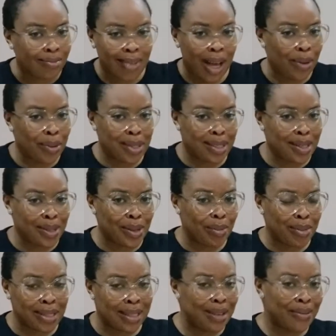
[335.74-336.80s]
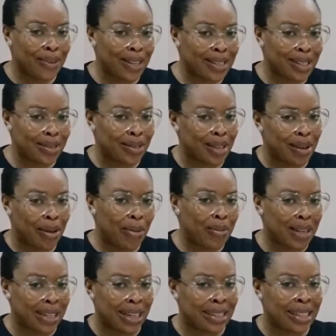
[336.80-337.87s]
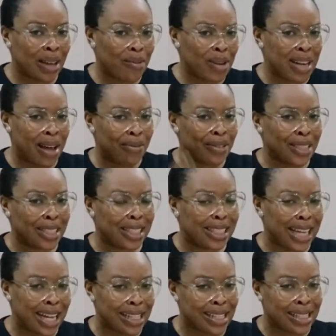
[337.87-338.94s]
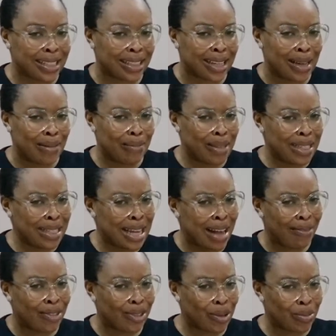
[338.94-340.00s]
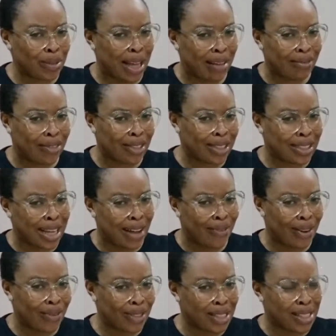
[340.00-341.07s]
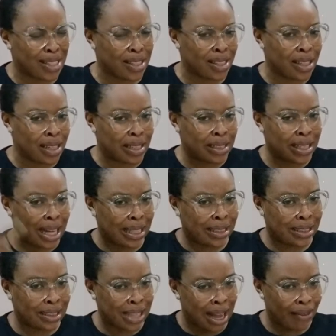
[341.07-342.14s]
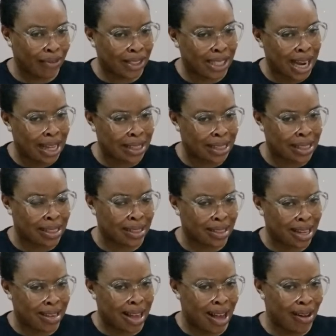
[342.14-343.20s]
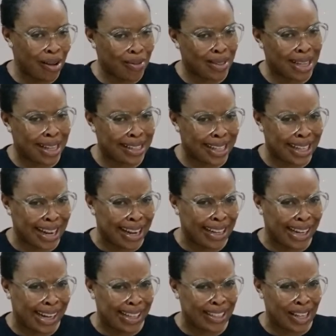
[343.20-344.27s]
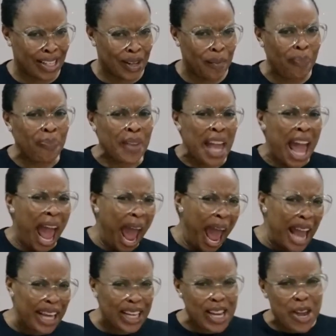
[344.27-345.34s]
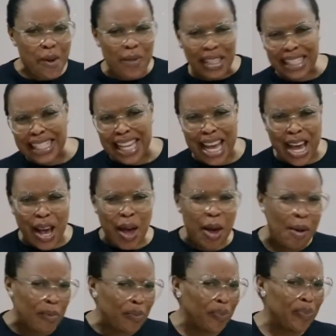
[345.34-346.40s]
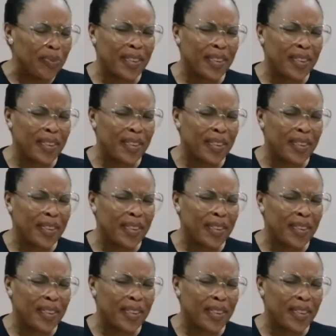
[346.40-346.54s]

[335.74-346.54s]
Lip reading: they are hosting something, they invited you, you are coming at that time, when they have finished chasing, meaning they have shop, they have drink, they have everything, they have chas, then you are coming, and then you are chasing, hey, what's up?